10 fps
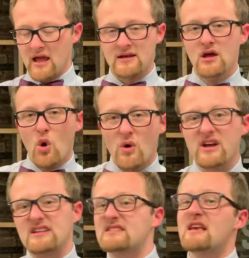And we're
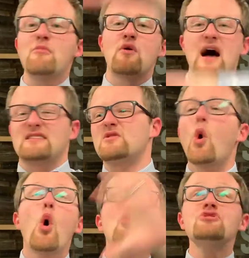going to summarize the
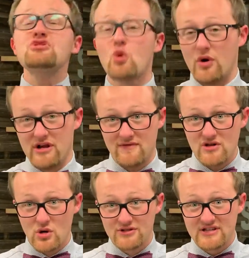whole story of
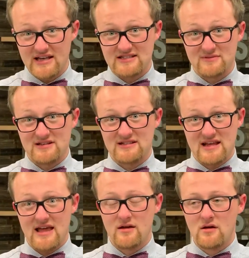the Old Testament
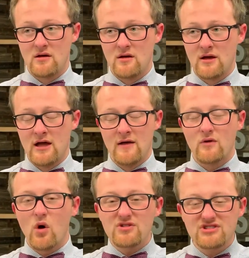today
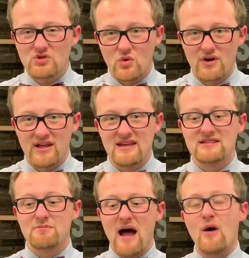the whole story
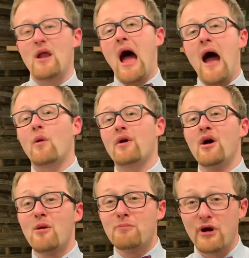is about
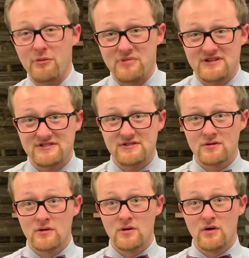our purpose.
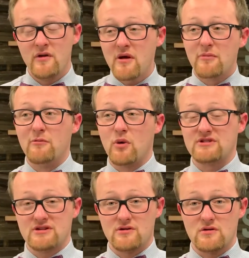Remember,
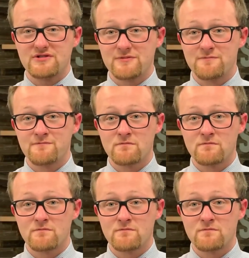boys and girls,